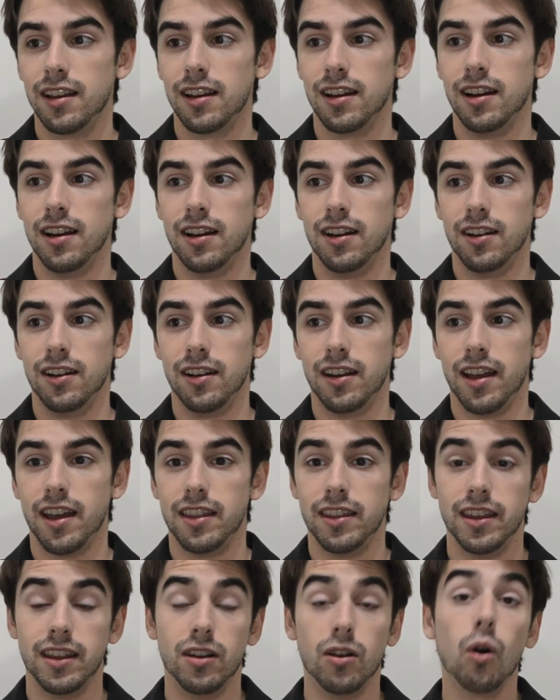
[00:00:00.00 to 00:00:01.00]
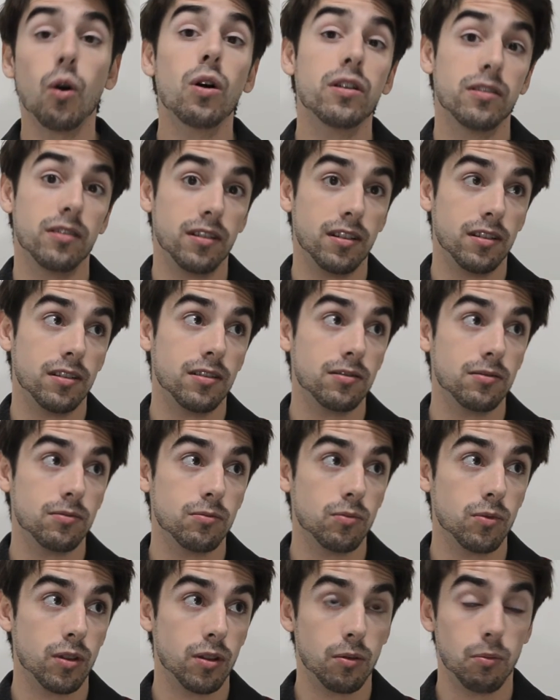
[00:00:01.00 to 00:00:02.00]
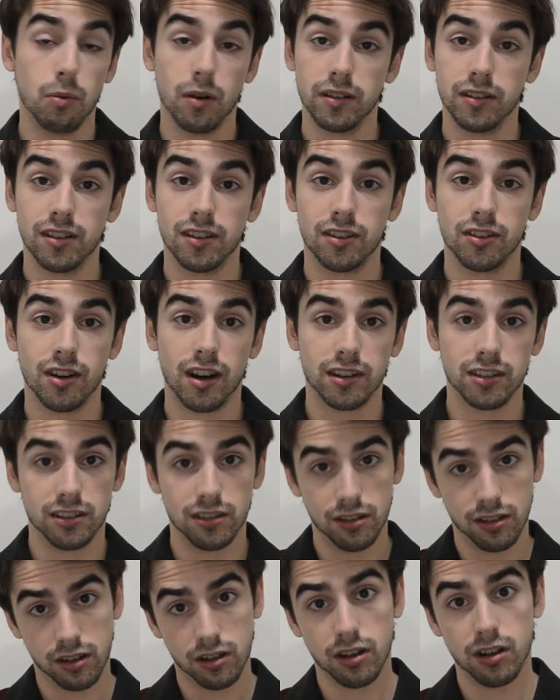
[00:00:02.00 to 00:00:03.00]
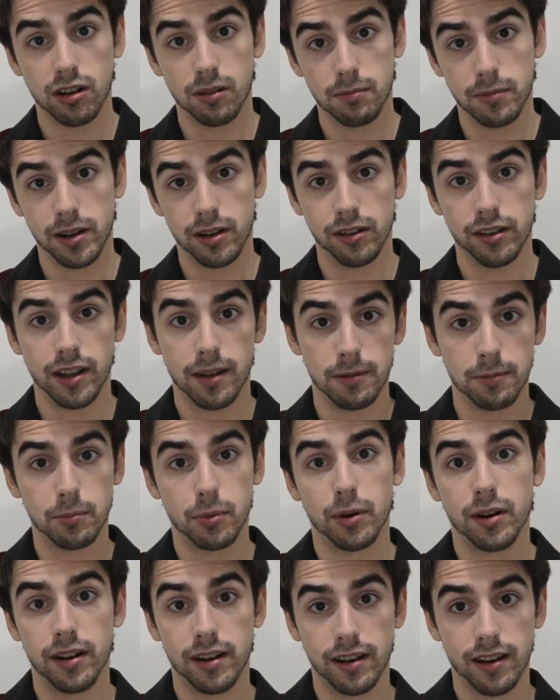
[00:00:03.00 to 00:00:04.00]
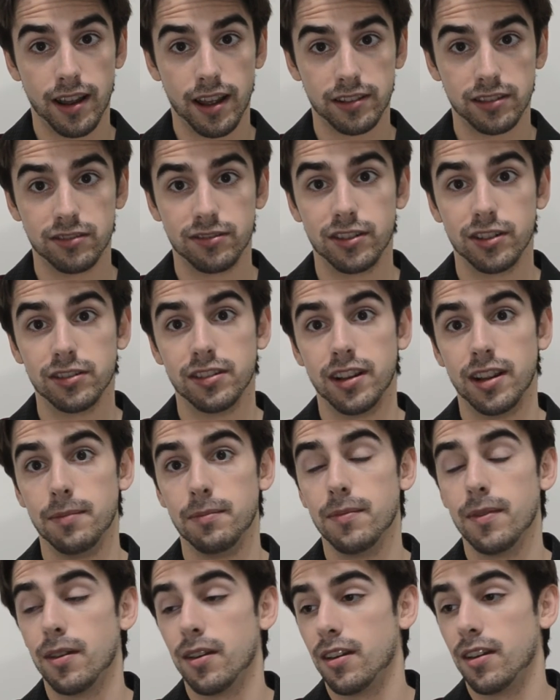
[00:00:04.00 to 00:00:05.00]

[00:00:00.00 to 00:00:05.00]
Uh, and then, or the one sister actually took her middle name and put it as her first name.